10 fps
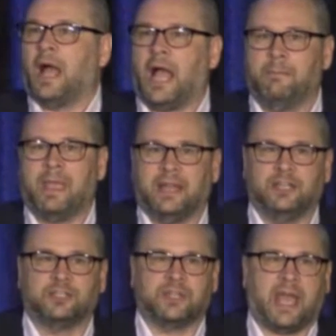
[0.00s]
I
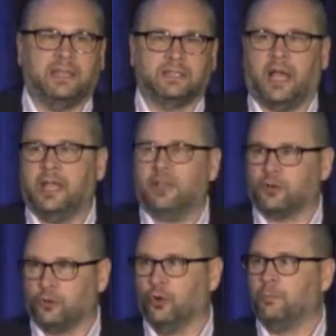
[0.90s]
managed that entire
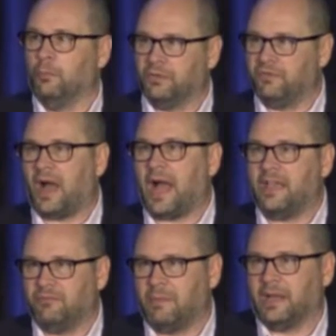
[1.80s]
group with
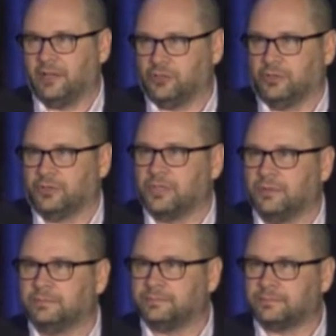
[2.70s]
5 managers.
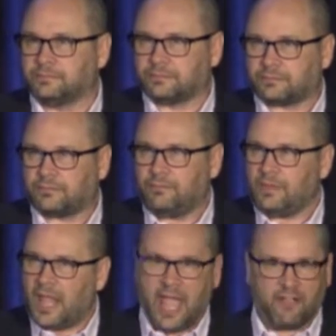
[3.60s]

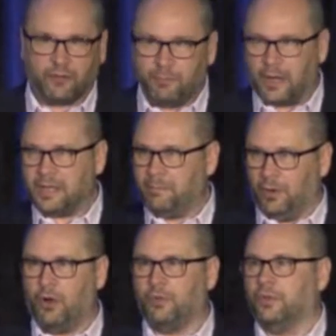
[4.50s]
Everybody
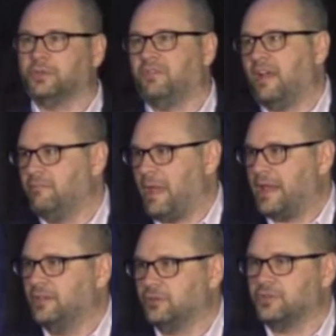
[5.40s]
below those 5
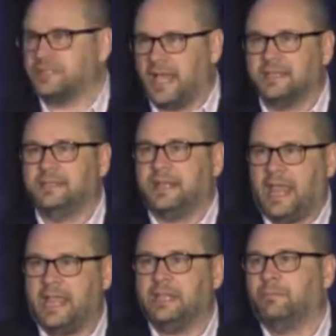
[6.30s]
managers
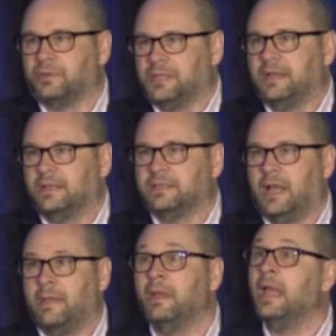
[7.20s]
tested 80% of the
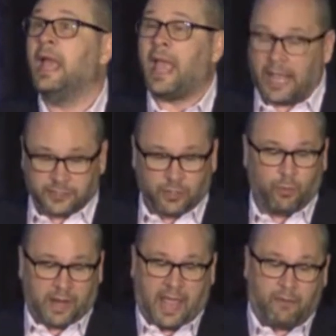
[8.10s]
time. And so
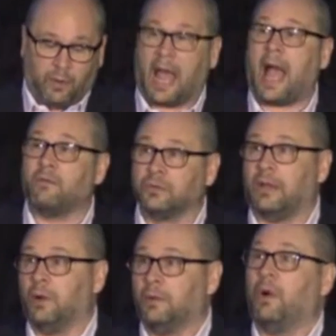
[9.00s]
what
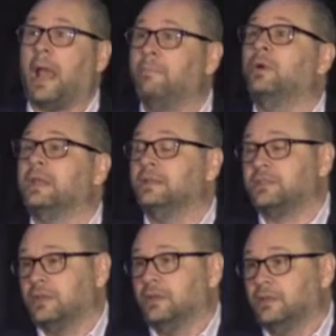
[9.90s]
I put
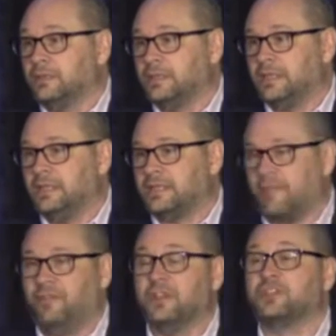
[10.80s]
into the
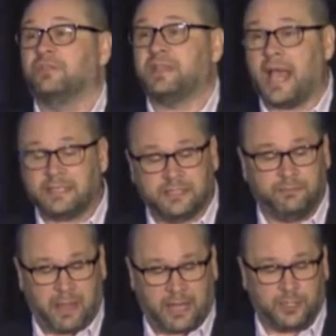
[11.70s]
definition of
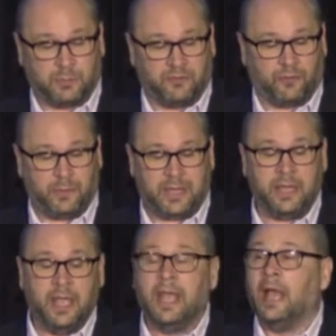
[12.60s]
test management for
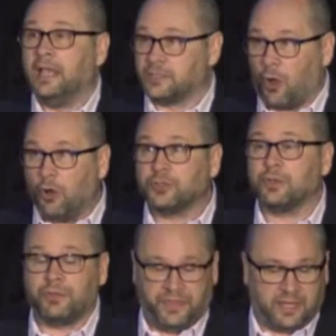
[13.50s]
me is
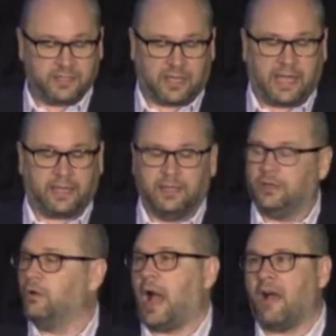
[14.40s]
also things like,
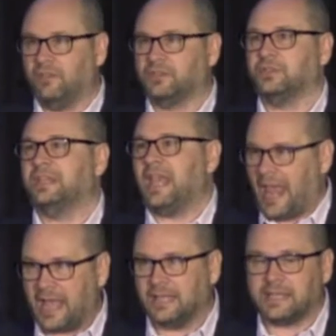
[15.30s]
you know, obviously
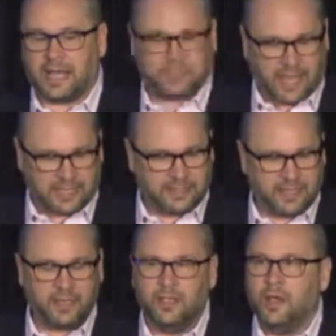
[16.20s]
hands-on
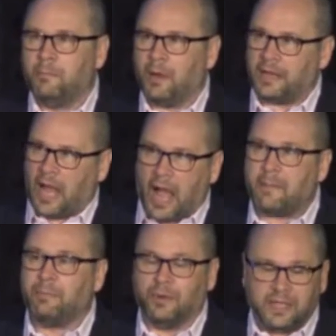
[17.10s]
testing, but I
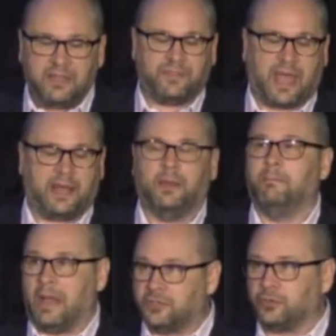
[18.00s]
believe that
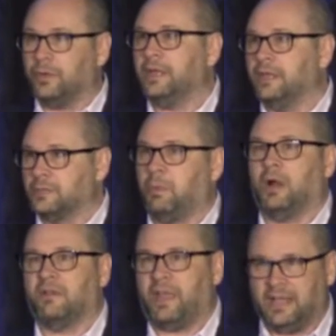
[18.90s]
mentoring is
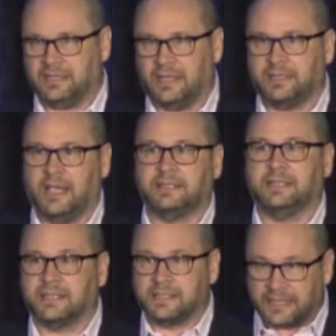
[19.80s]
part of hands-on
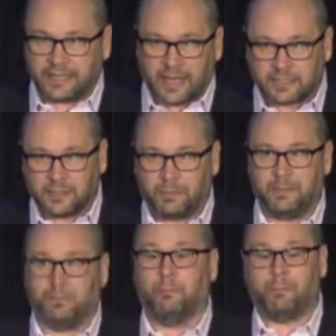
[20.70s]
testing, sitting next to
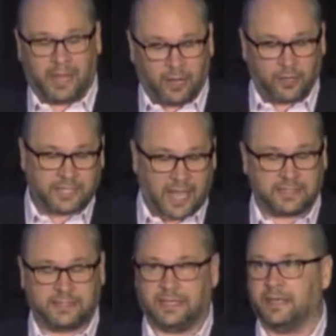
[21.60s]
people, pair
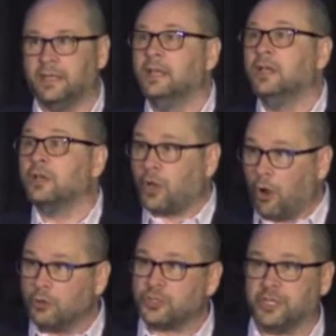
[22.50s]
testing,
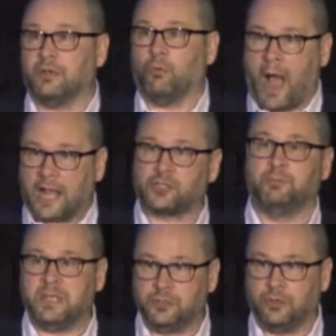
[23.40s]
coaching, watch
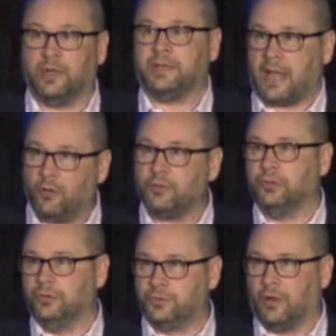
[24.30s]
me do it, now
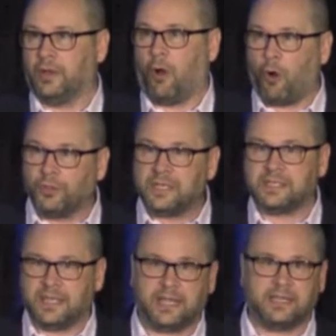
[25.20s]
you do it. All these
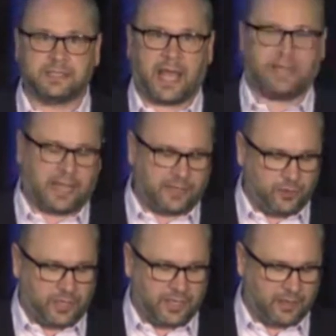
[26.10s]
things that
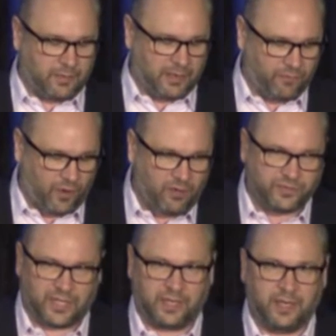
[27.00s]
you can get
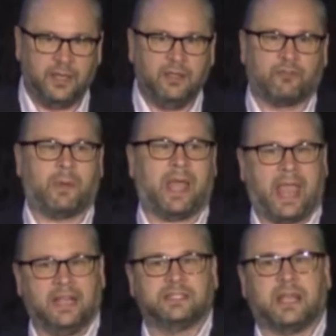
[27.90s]
involved in from a
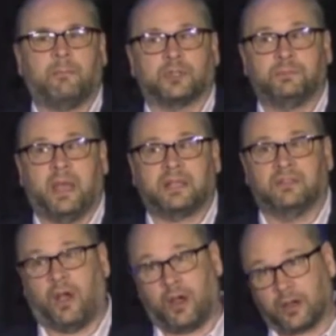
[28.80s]
hands-on
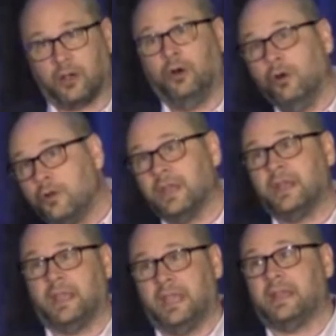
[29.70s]
perspective are
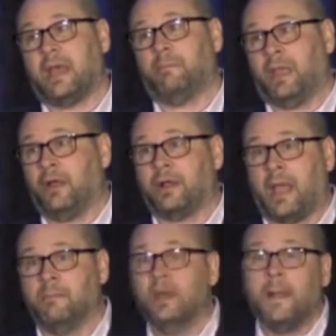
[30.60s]
included in that
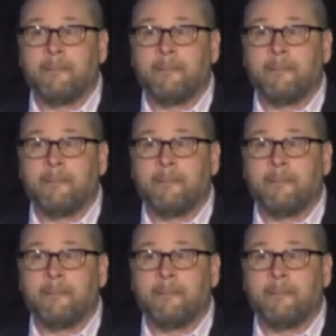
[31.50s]
paradigm.